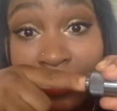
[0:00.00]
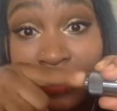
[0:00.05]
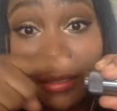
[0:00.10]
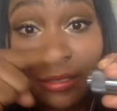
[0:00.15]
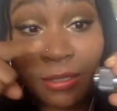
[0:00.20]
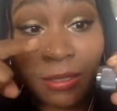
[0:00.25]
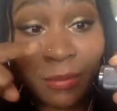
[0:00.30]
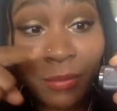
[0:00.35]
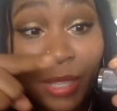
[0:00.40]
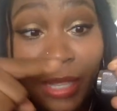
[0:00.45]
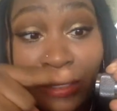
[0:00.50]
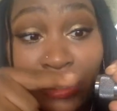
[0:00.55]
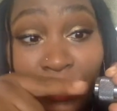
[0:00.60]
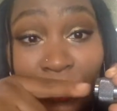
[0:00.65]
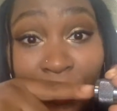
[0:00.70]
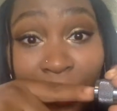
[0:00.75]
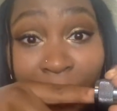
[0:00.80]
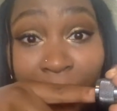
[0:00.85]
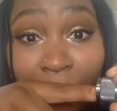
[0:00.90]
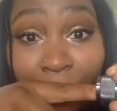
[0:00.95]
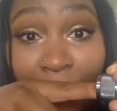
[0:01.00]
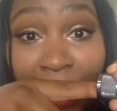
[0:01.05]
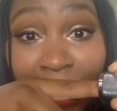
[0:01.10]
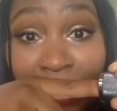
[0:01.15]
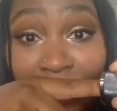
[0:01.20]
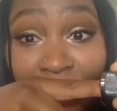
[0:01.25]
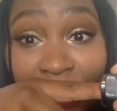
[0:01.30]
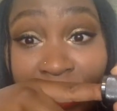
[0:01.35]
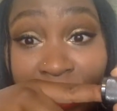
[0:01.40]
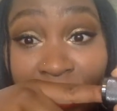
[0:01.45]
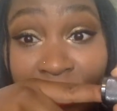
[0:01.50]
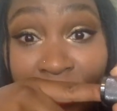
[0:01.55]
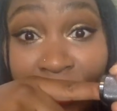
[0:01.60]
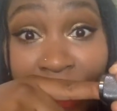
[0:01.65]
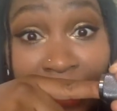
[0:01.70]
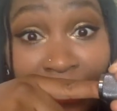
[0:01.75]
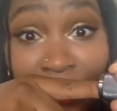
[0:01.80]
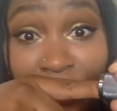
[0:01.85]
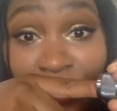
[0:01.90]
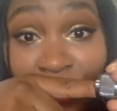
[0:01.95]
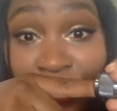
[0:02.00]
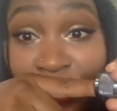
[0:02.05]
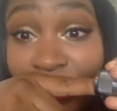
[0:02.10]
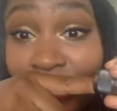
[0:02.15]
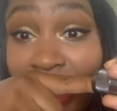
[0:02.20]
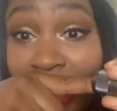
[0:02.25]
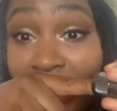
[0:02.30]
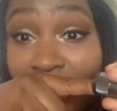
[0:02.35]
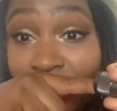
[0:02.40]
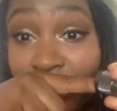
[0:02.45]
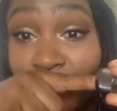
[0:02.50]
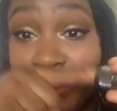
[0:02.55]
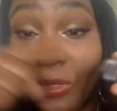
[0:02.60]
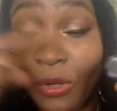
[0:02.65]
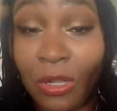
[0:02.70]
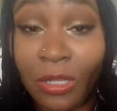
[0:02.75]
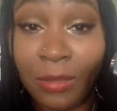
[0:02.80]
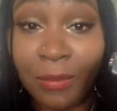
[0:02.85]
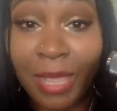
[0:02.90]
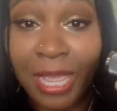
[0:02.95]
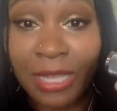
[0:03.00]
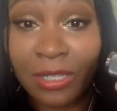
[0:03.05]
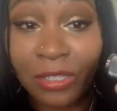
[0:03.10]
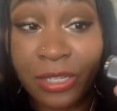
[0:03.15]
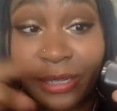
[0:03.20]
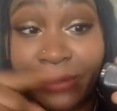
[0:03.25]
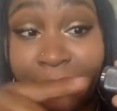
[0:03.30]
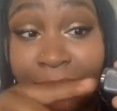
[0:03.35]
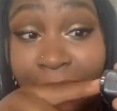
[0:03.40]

So I'm not doing any magic here. That's the shungite doing all the magic.